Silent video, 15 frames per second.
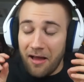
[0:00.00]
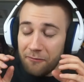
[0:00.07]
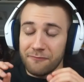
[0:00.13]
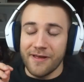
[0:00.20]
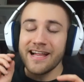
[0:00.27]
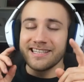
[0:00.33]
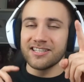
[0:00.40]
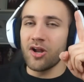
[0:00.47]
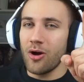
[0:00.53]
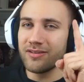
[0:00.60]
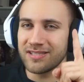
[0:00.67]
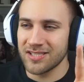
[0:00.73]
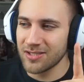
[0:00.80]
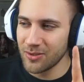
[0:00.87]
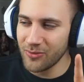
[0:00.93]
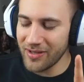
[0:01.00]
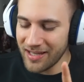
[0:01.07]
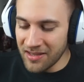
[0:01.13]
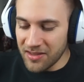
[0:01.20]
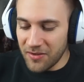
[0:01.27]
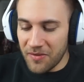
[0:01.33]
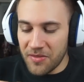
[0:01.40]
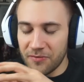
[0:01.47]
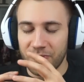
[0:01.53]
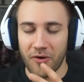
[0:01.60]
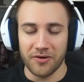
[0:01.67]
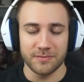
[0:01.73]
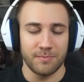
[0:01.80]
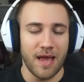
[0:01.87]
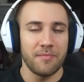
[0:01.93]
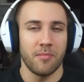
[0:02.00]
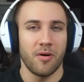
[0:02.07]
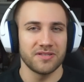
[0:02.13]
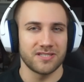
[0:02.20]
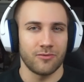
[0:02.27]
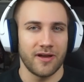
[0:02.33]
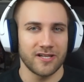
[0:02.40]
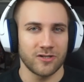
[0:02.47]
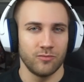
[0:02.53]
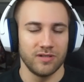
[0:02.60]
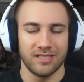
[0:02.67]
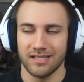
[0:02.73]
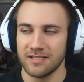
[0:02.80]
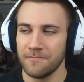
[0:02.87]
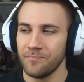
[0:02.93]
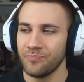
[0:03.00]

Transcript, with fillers: I felt it also in the in the first Baby Monster reaction we did